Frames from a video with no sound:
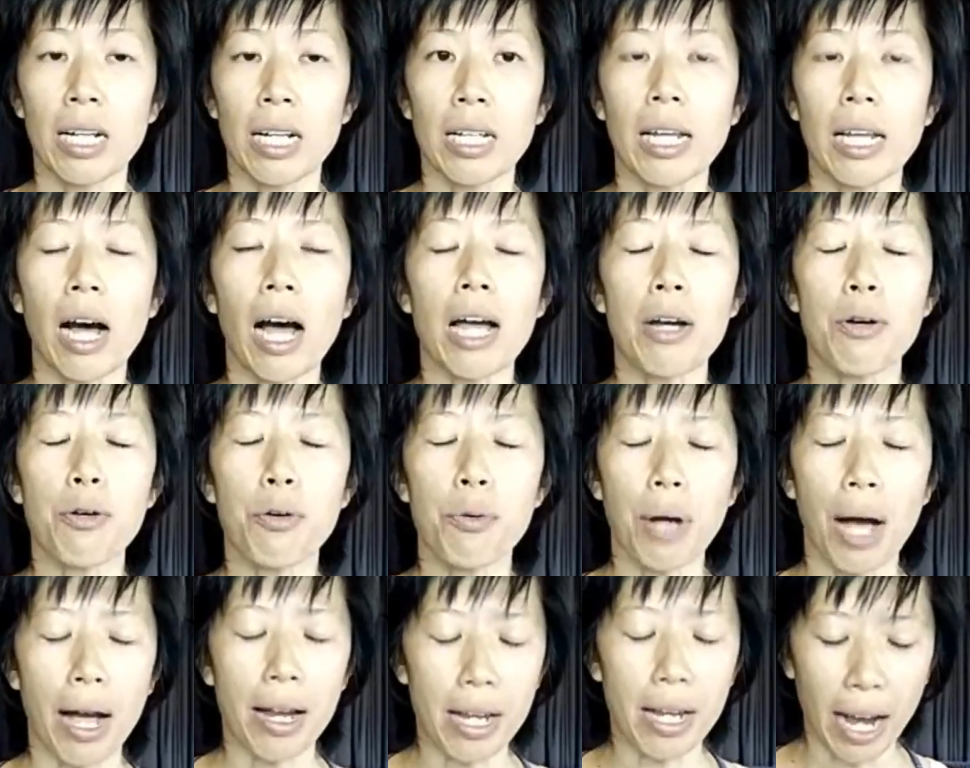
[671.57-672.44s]
Now,
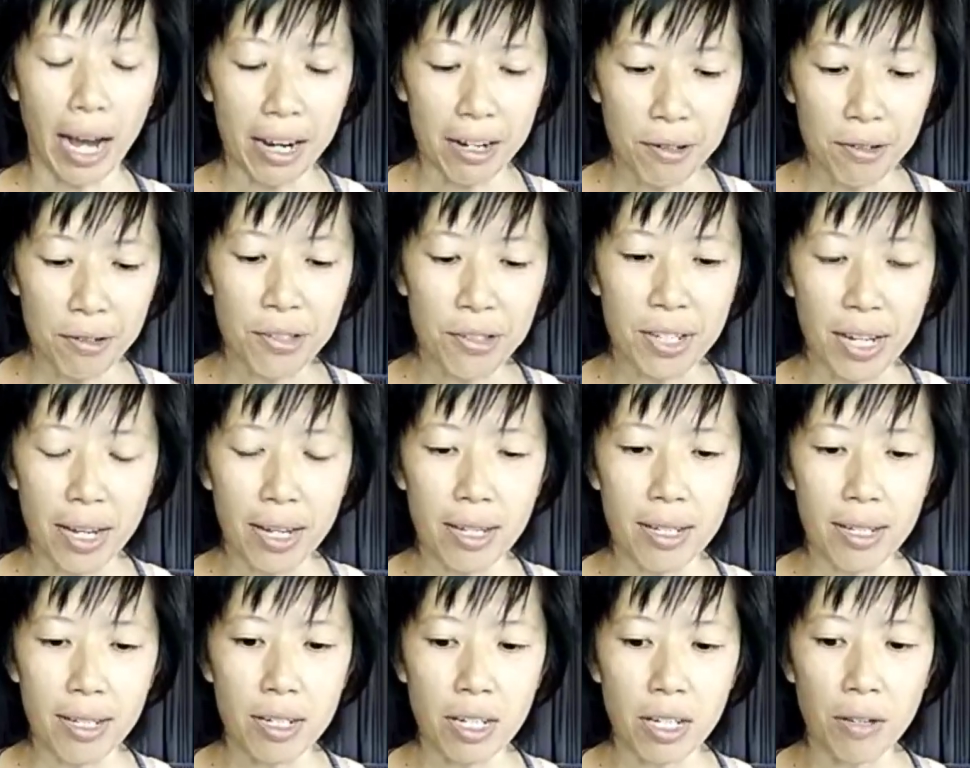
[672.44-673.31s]
I
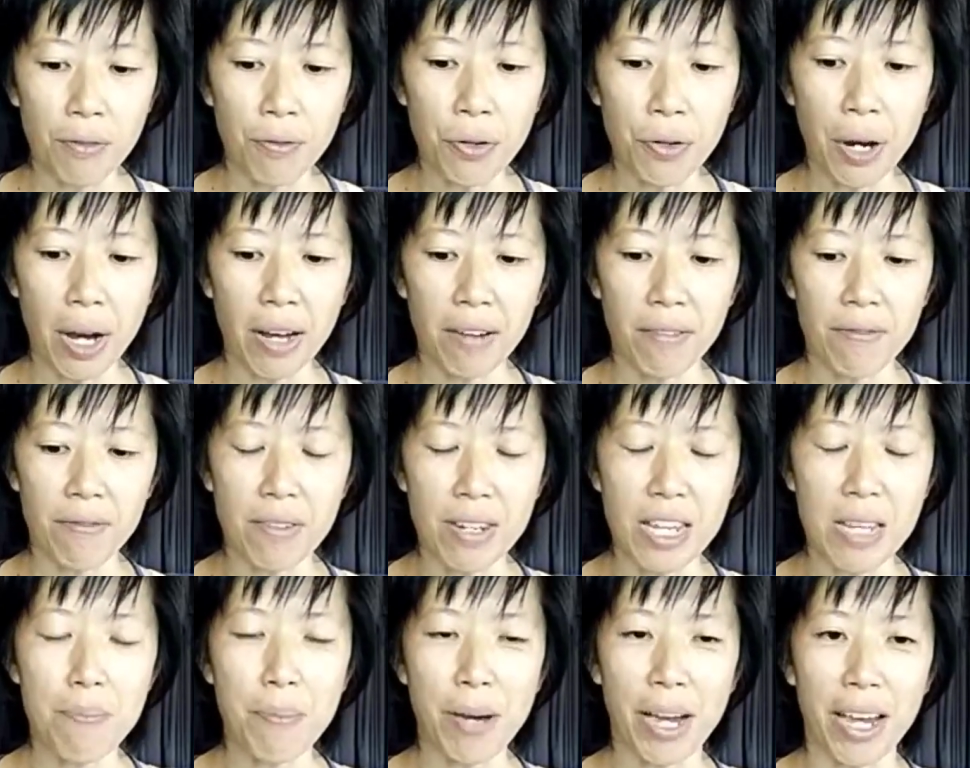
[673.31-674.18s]
understand if you
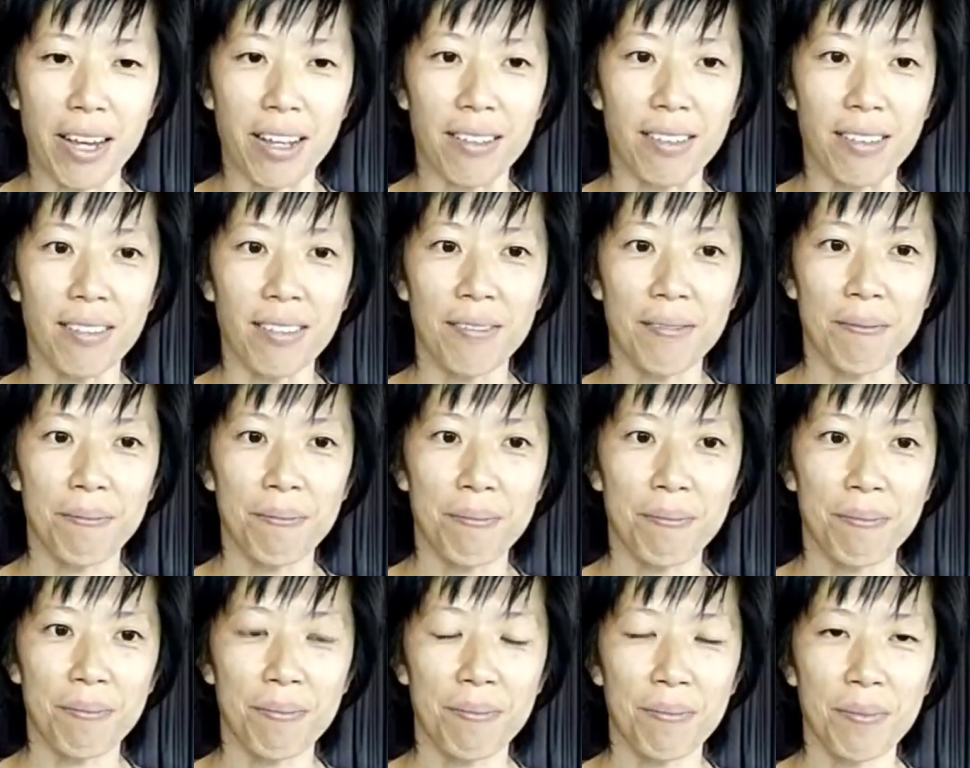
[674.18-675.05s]
have knee pain
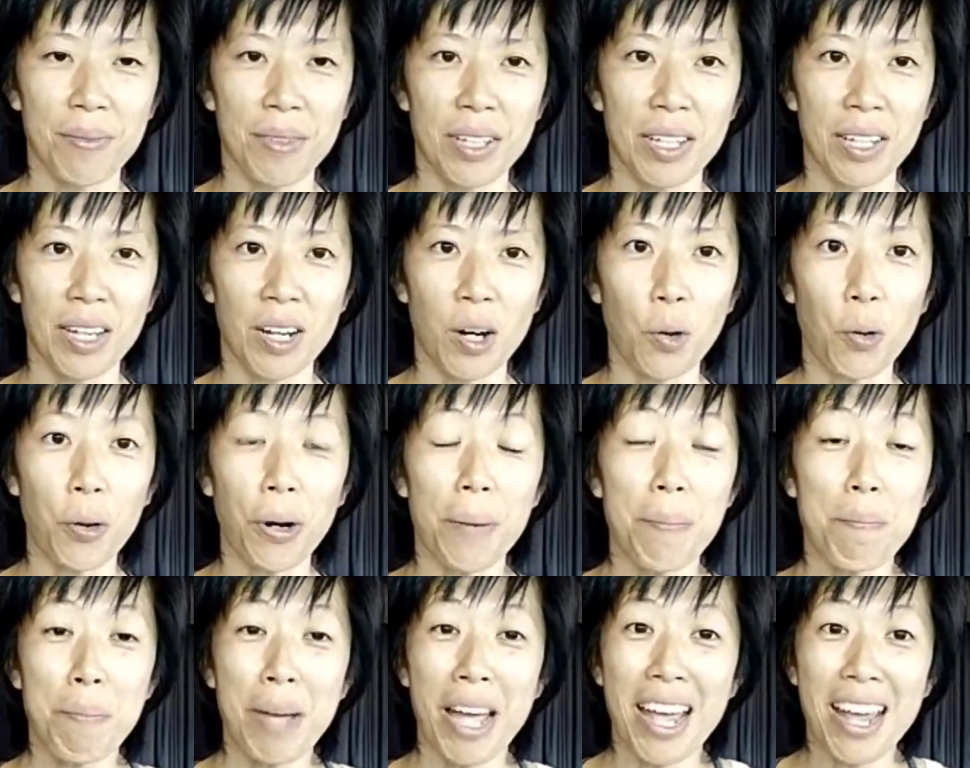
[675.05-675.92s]
or
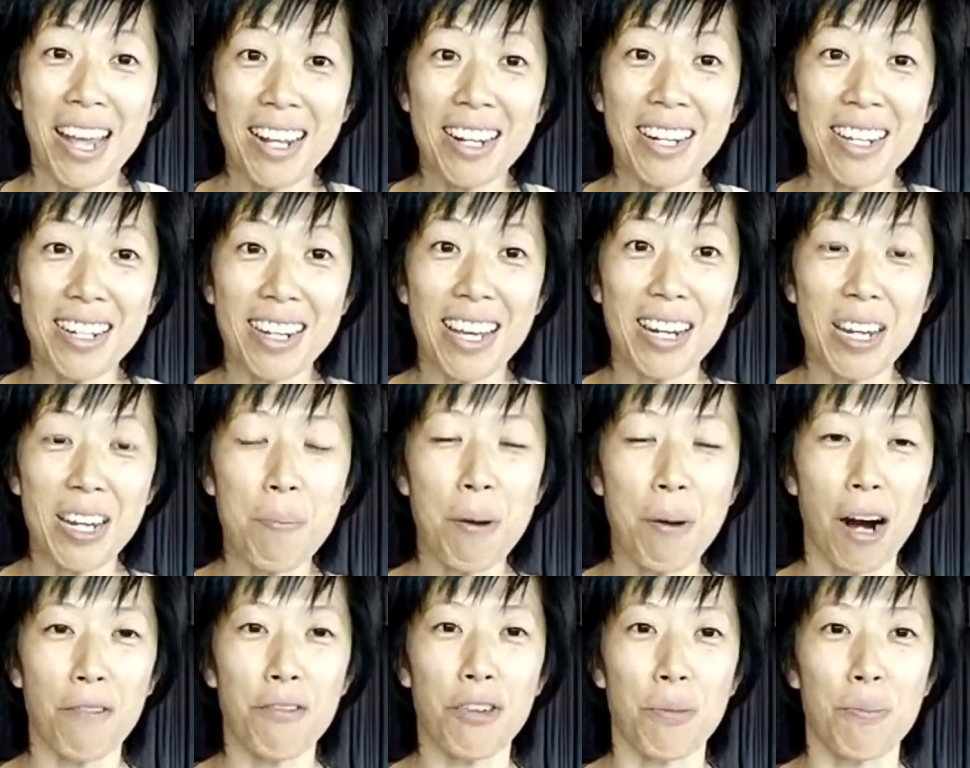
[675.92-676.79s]
pain in any
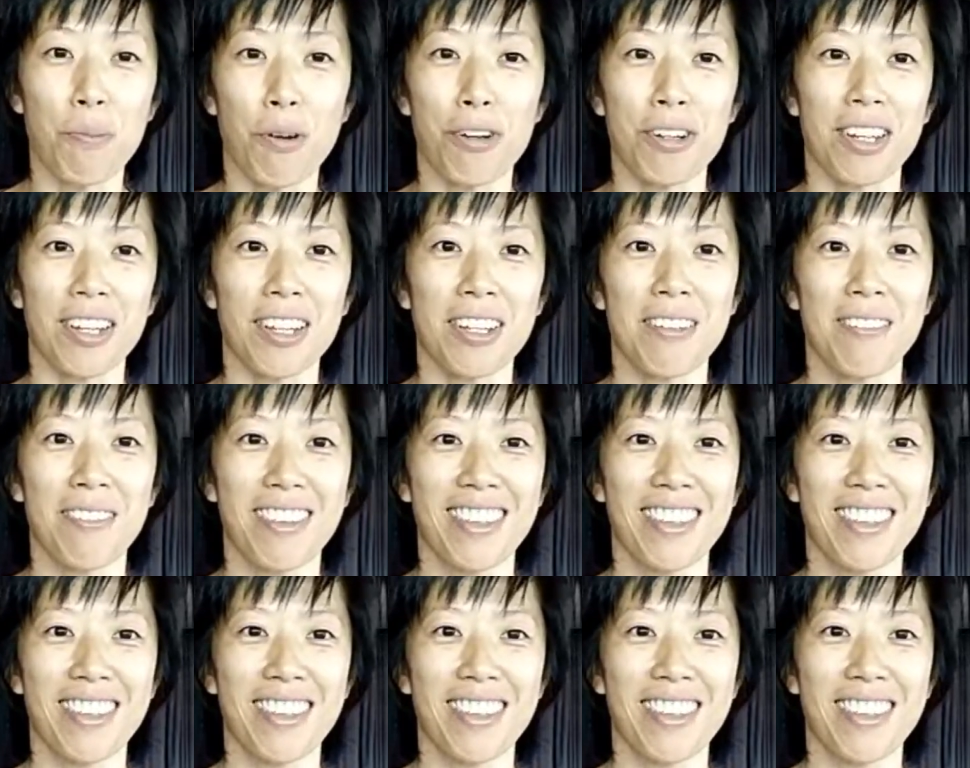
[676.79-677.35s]
part of your body,